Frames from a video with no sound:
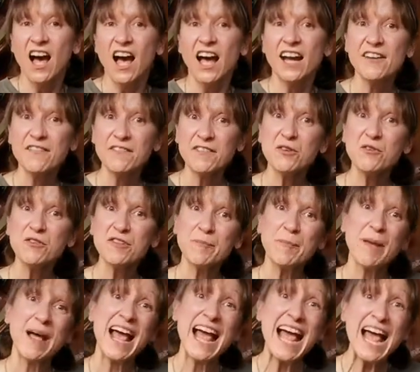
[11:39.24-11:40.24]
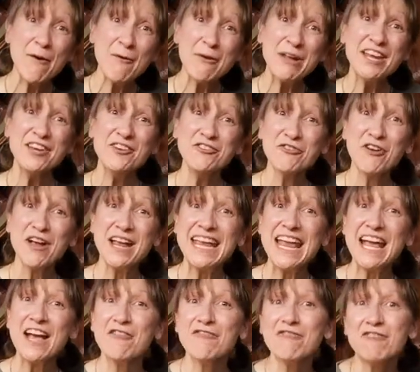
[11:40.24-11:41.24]
And I've thought about how I can try and
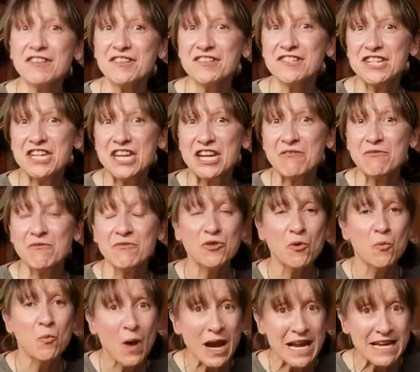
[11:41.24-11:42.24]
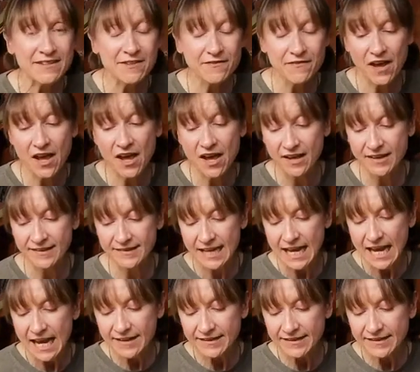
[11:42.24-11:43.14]
get across to you the weight of hers.